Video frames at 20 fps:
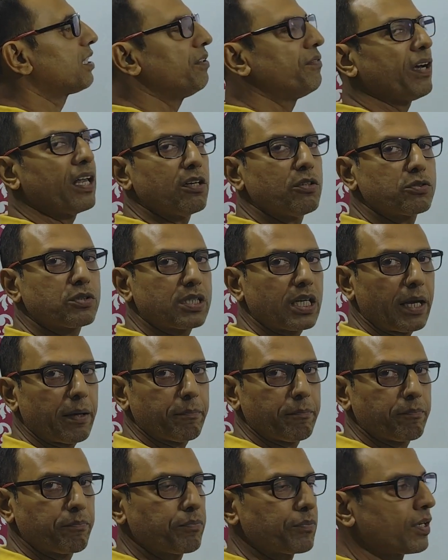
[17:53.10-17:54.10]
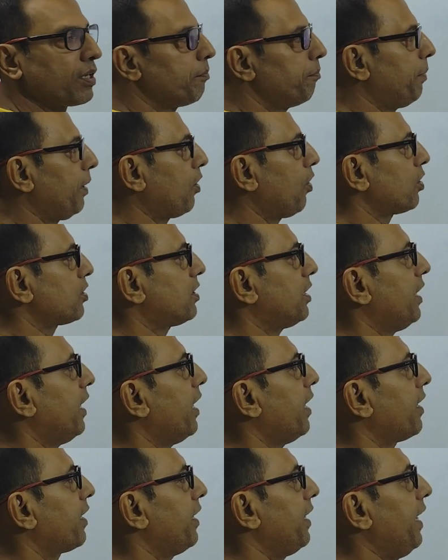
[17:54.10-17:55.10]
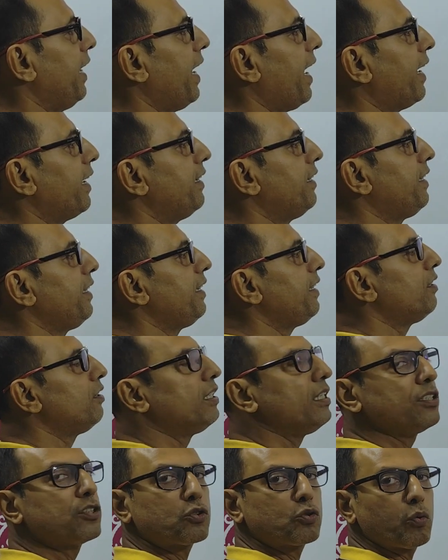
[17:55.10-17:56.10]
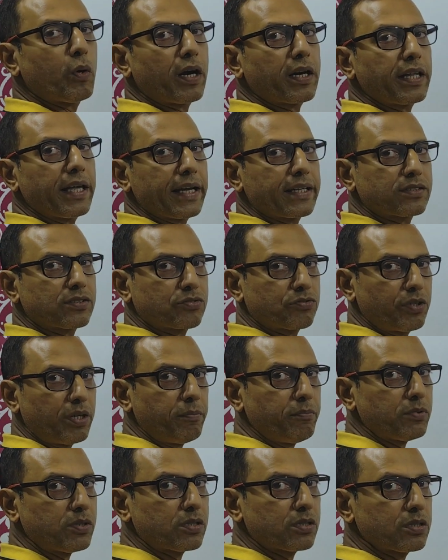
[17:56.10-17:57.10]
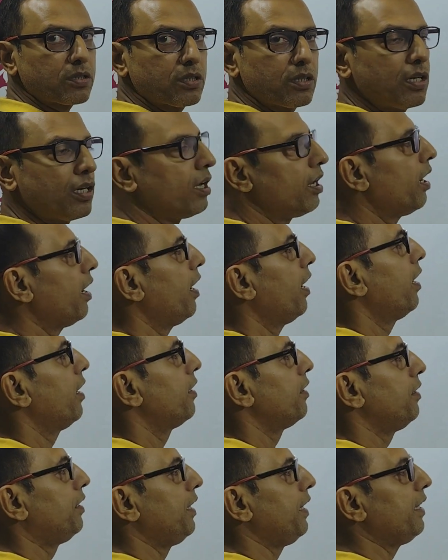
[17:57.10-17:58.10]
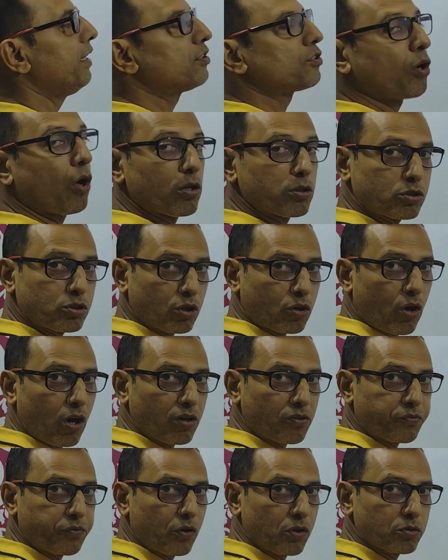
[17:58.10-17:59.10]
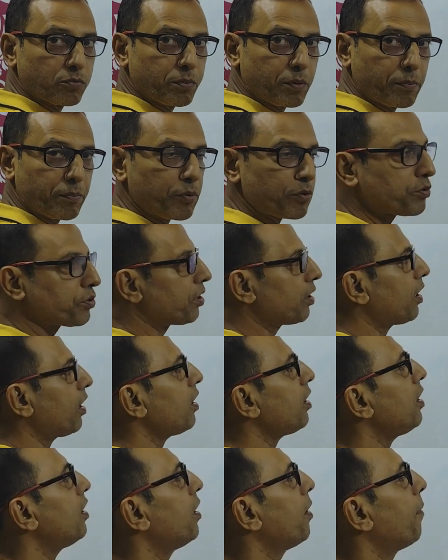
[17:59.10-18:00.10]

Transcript: C values same, because here A and D, these two are extremes. D is also called fourth proportional,